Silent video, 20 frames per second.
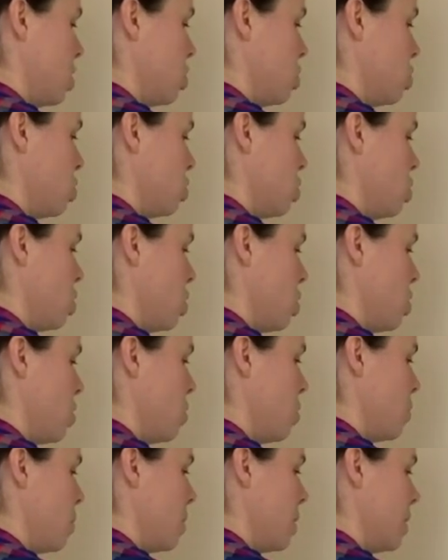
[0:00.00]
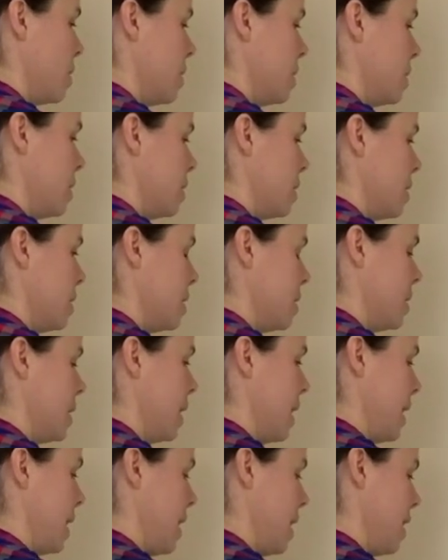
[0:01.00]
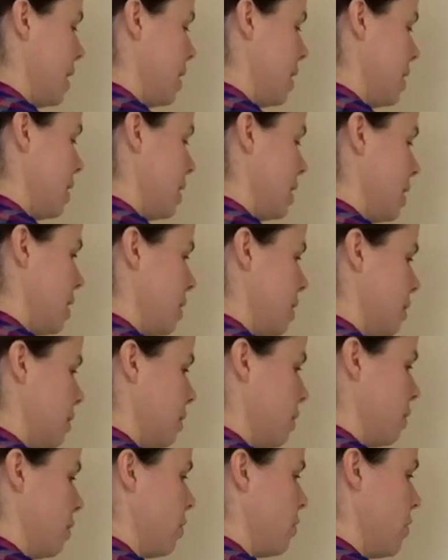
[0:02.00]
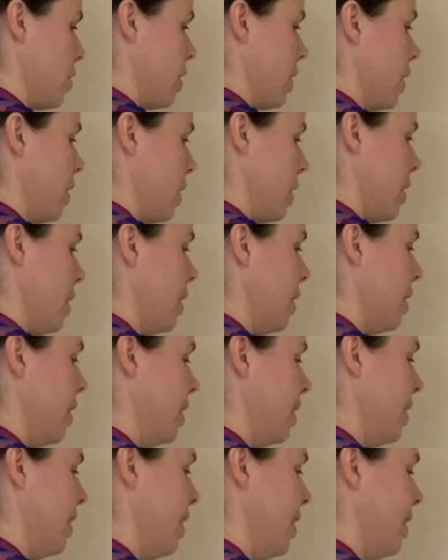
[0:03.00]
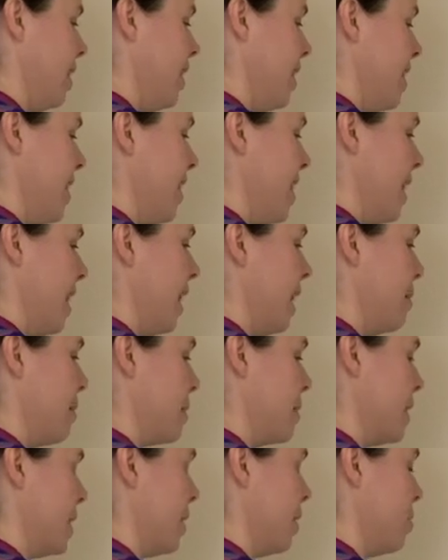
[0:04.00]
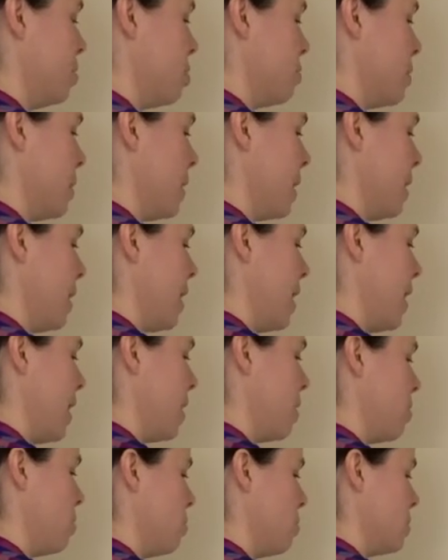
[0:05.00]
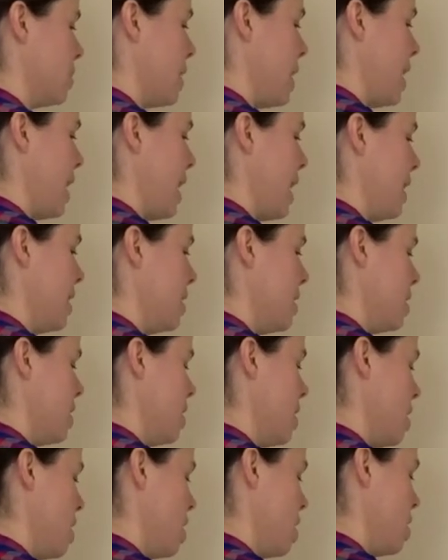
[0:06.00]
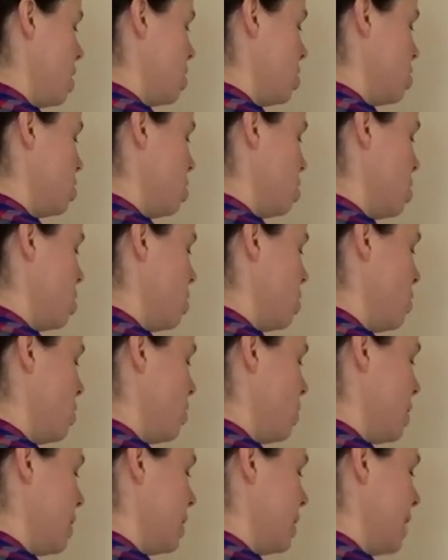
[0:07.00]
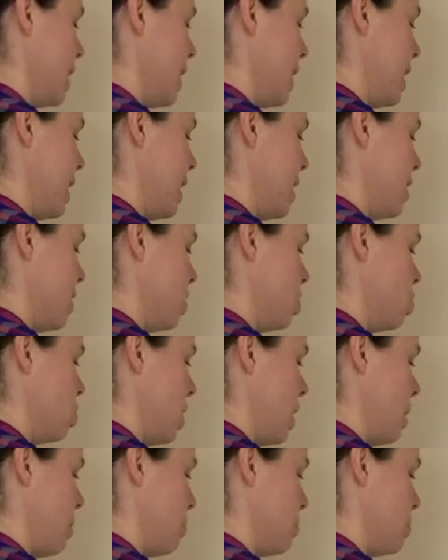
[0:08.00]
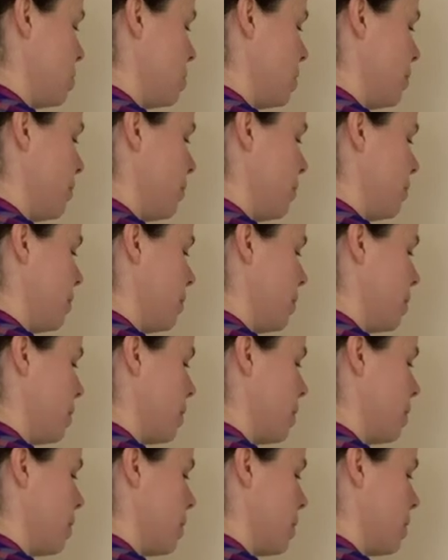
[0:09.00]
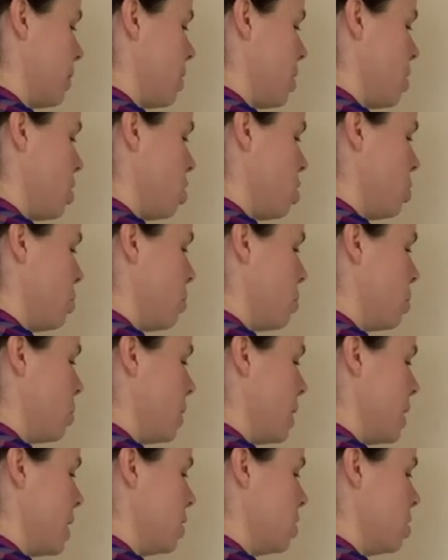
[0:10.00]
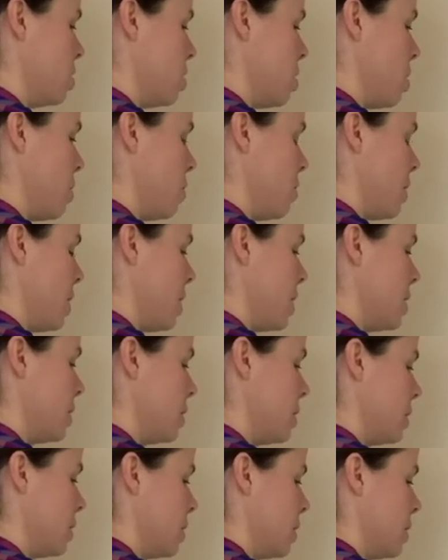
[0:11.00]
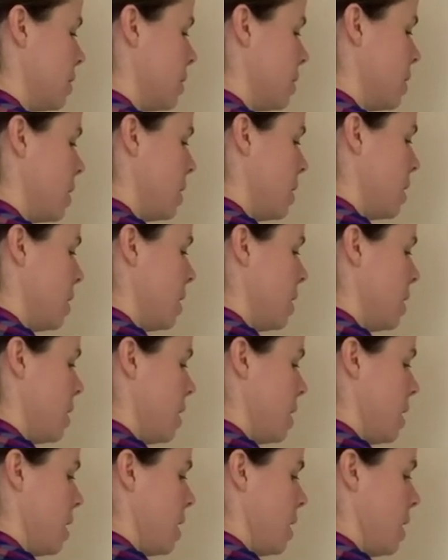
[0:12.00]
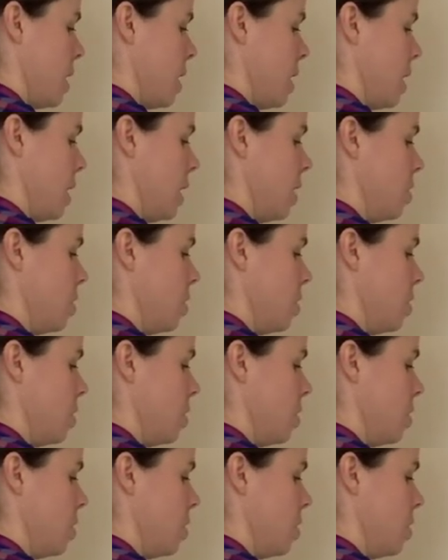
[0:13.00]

2D. I'm going to fit that there. I like my titles to be clear. Angles in 2D shapes. You will need to know this in